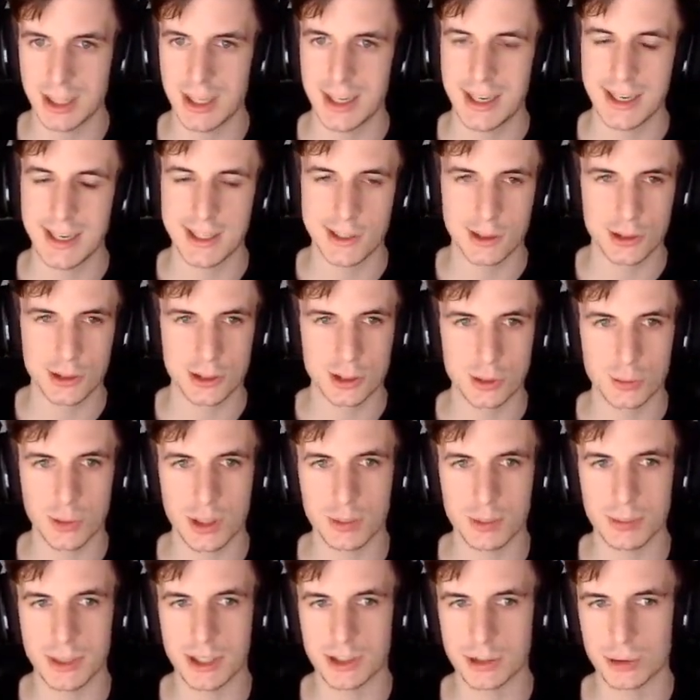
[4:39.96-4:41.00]
it goes on a
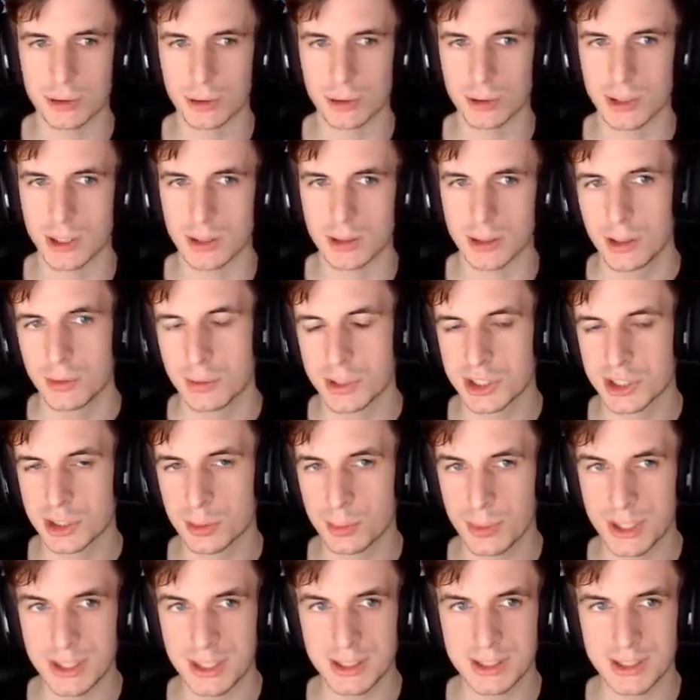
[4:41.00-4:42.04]
1 minute cooldown, which
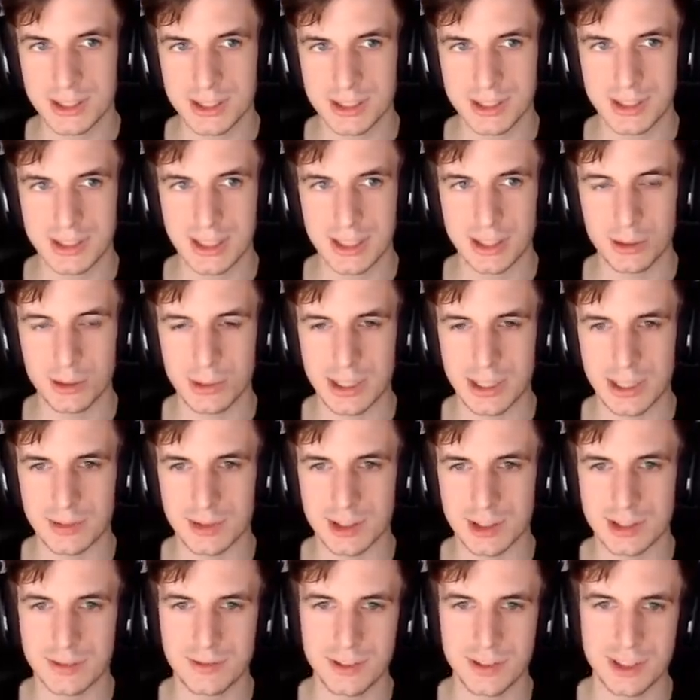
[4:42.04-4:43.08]
means that you would have
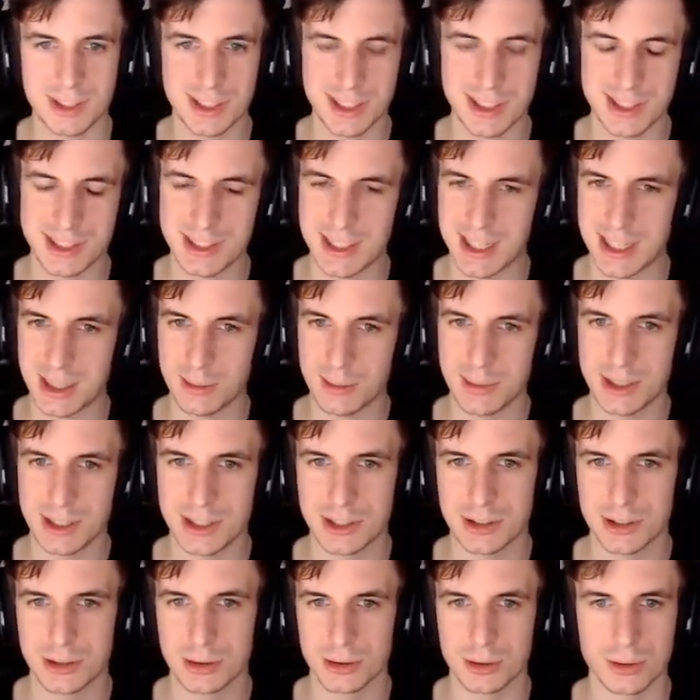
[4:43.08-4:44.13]
to defeat 60
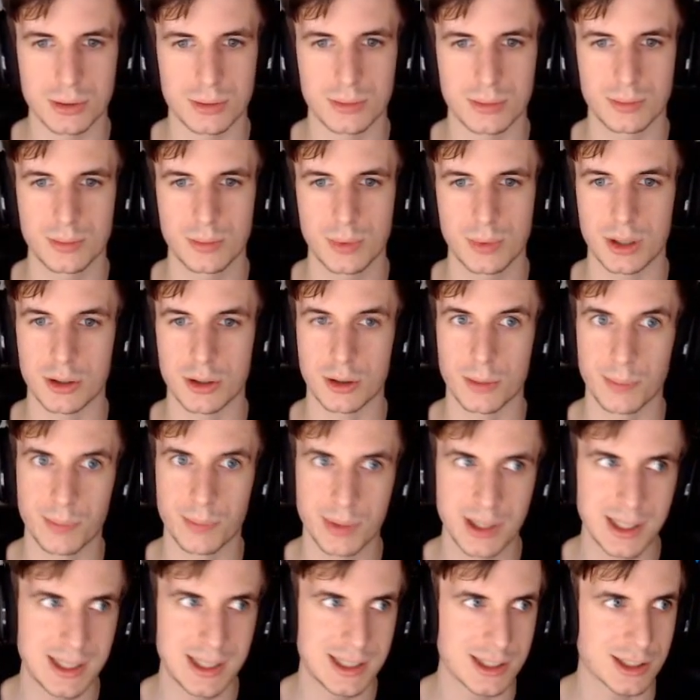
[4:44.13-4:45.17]
enemies to, well,
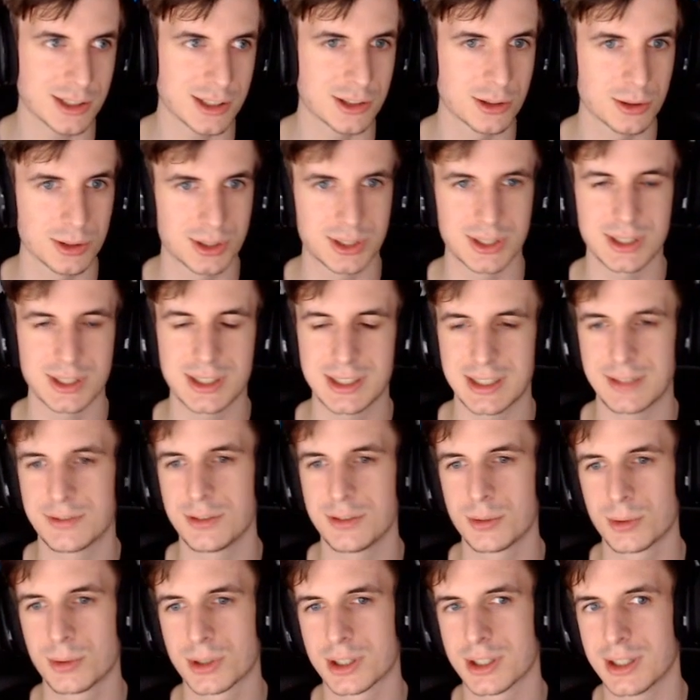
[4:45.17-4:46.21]
completely reduce it if
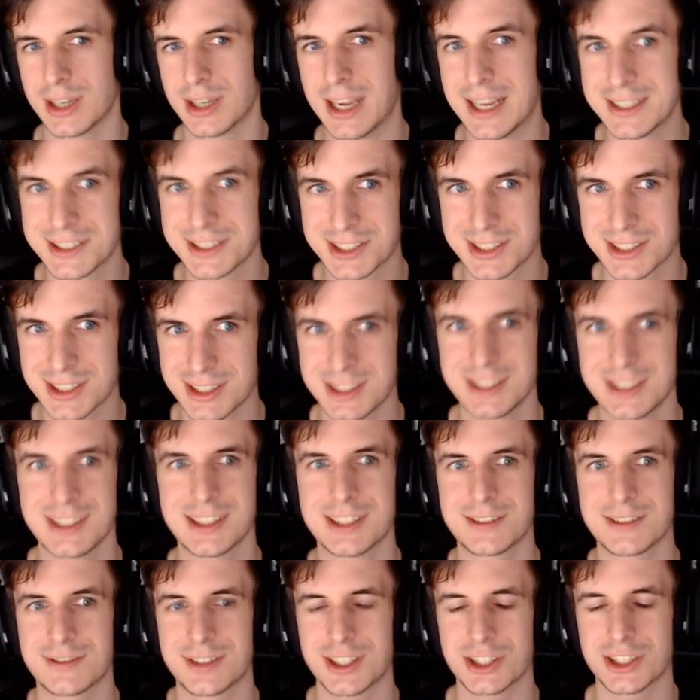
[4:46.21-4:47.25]
you want to instantly
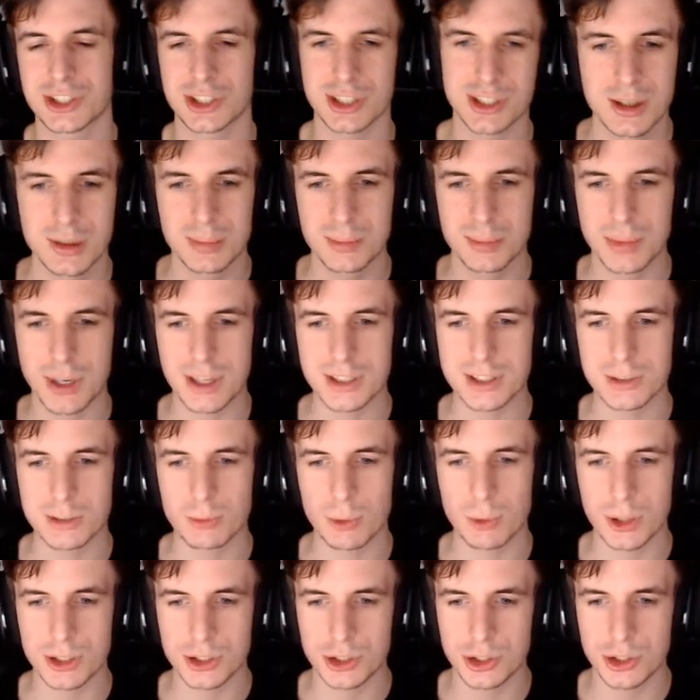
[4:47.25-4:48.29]
refresh it. But
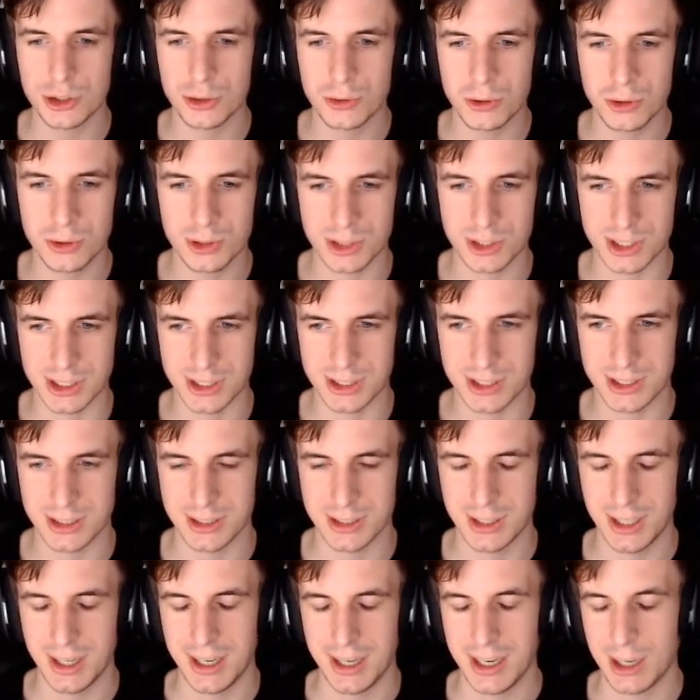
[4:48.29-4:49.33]
once you use it,
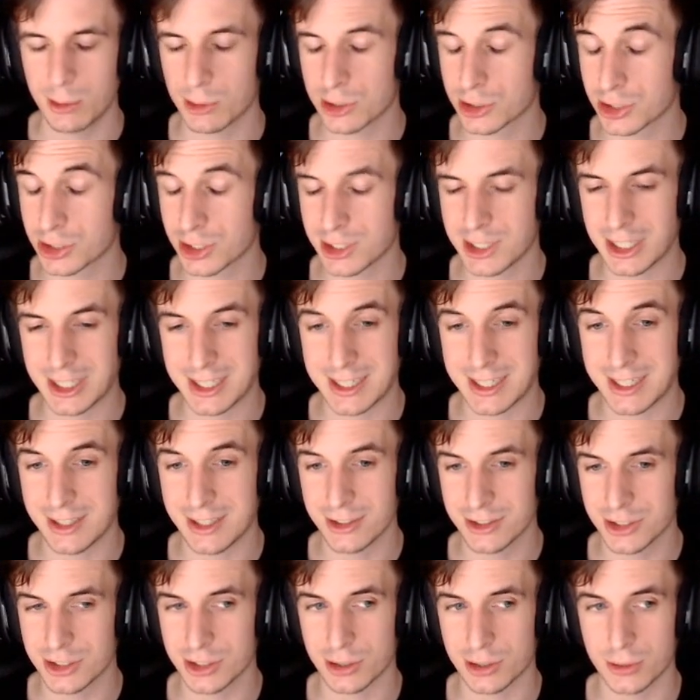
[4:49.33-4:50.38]
it works just like a
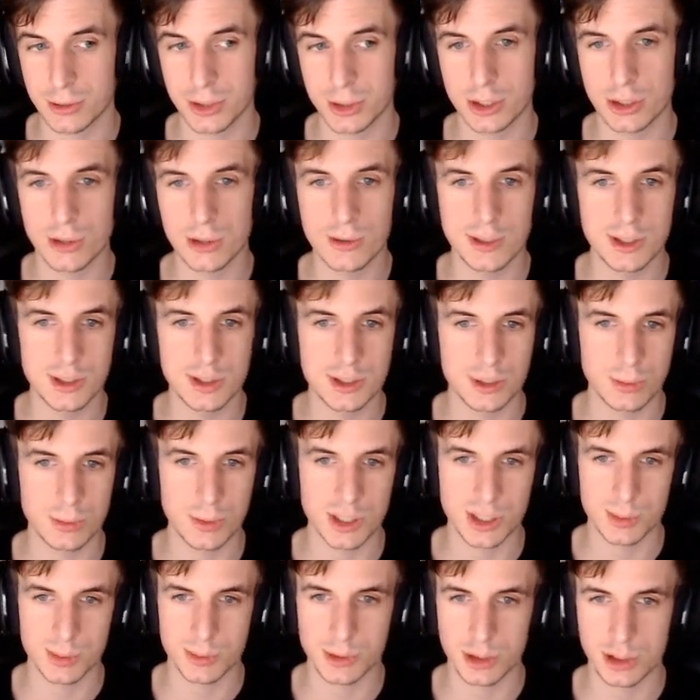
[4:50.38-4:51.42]
health stone. You can only use it
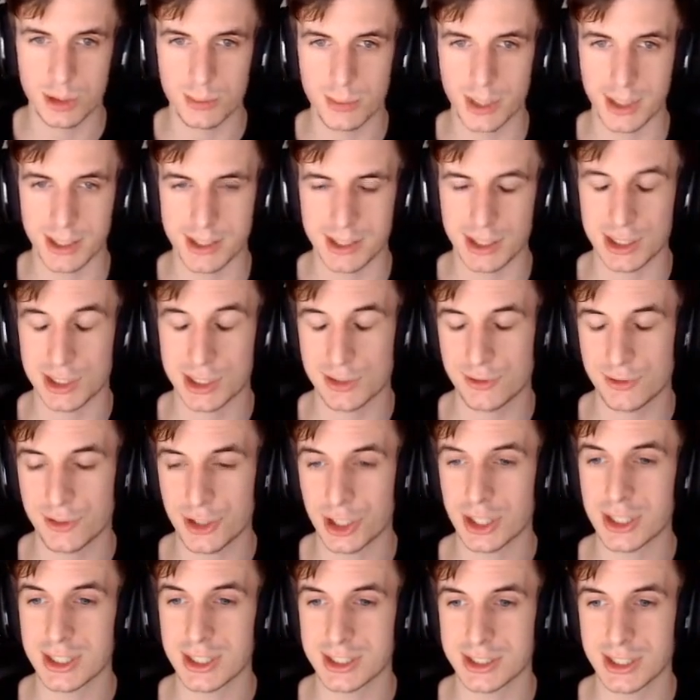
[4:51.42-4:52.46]
once per combat, as
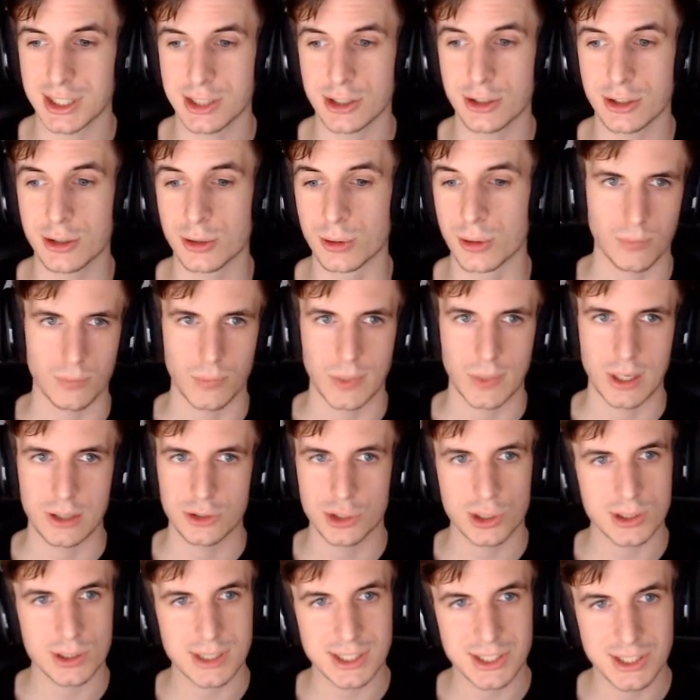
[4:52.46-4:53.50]
far as I know.
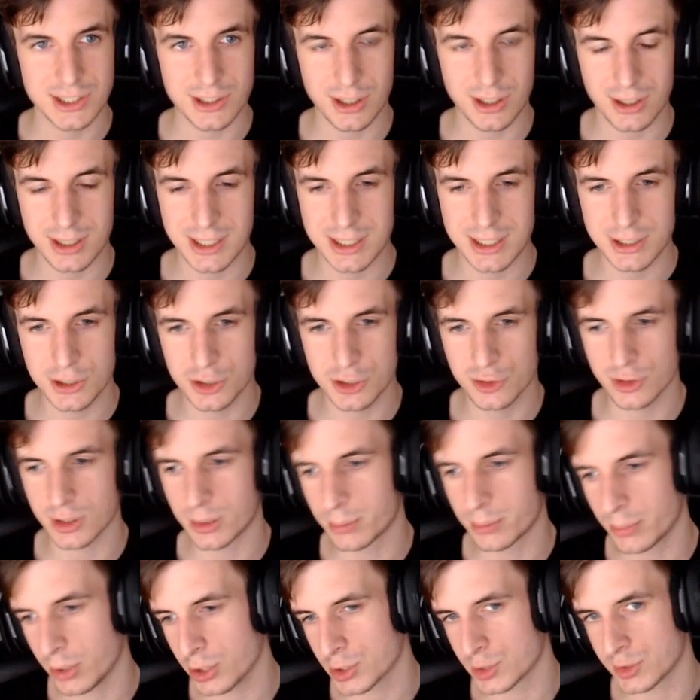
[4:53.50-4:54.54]
So this is not really useful
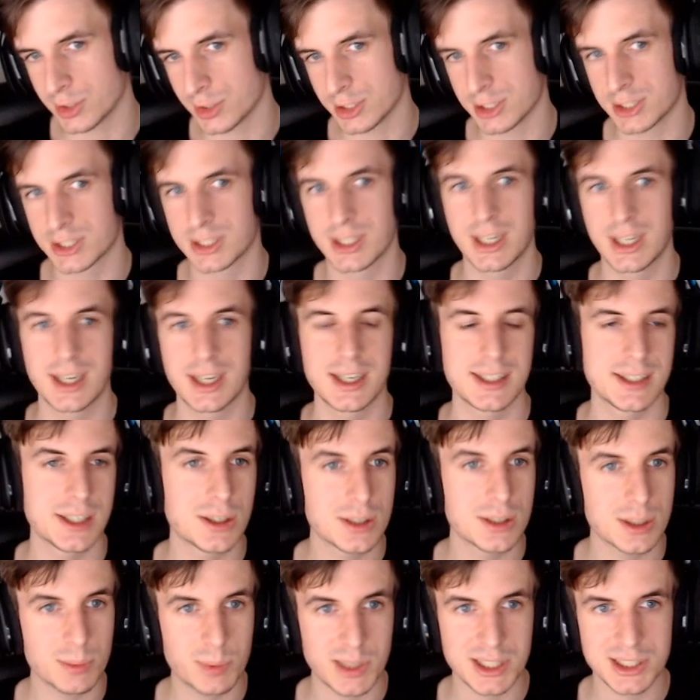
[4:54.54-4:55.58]
on boss fights. The
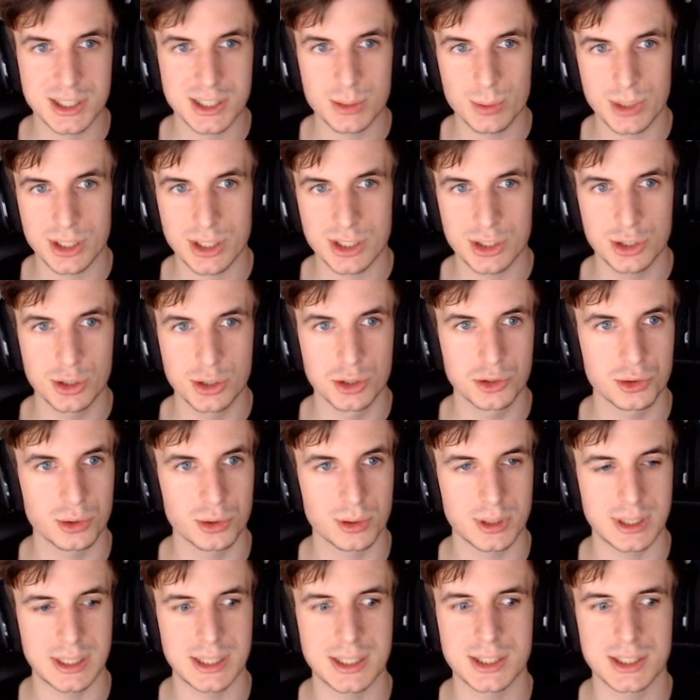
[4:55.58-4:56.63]
only places where it's
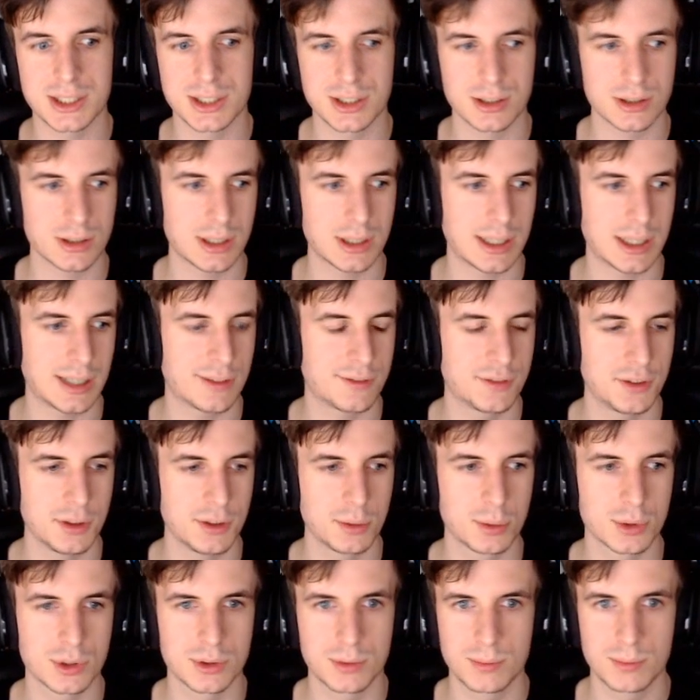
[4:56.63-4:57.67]
useful is if you
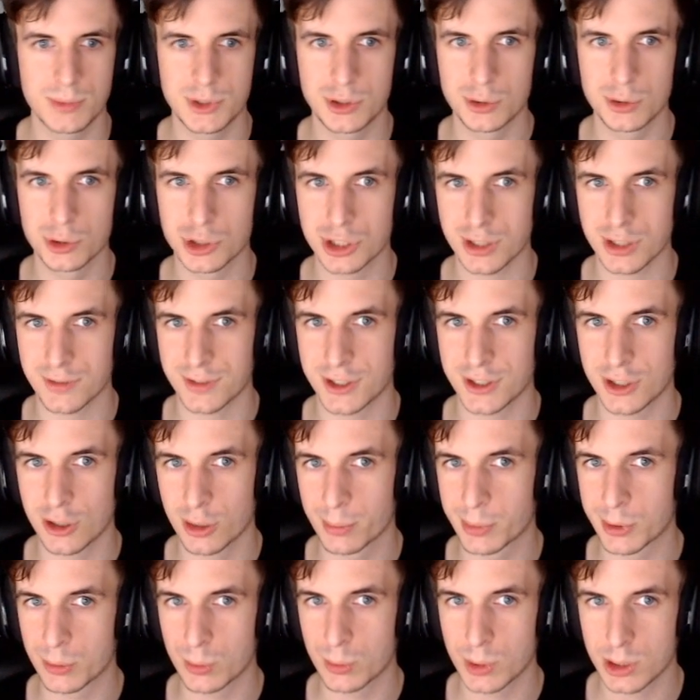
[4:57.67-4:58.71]
would do stuff in the
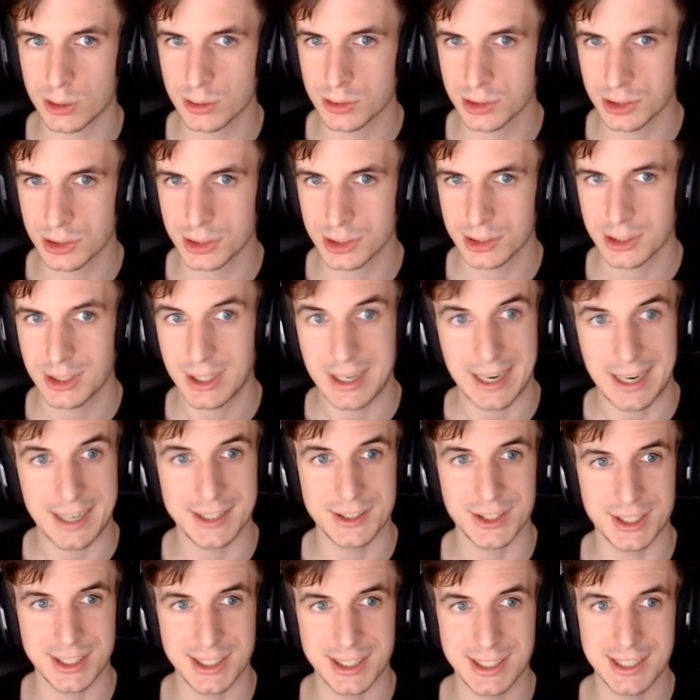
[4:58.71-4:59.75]
open world, and
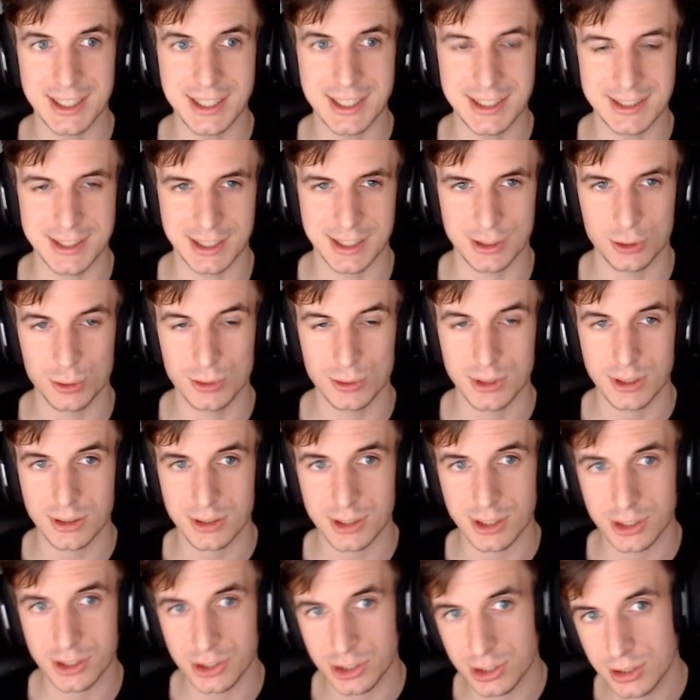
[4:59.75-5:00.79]
you really need that cooldown
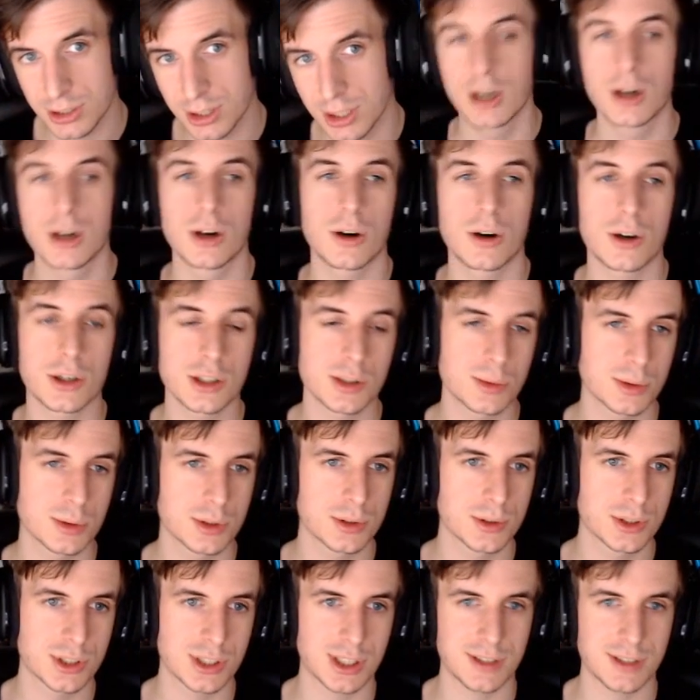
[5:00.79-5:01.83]
reduction. Or you would
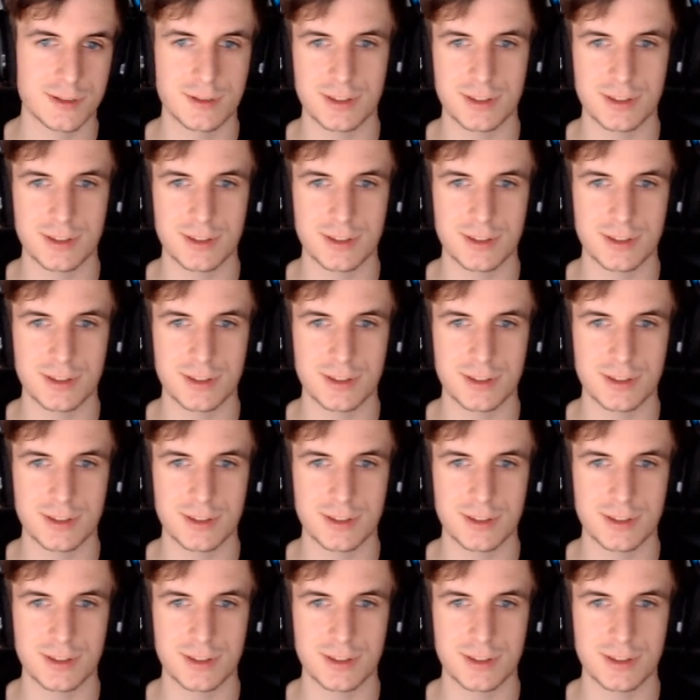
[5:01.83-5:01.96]
do stuff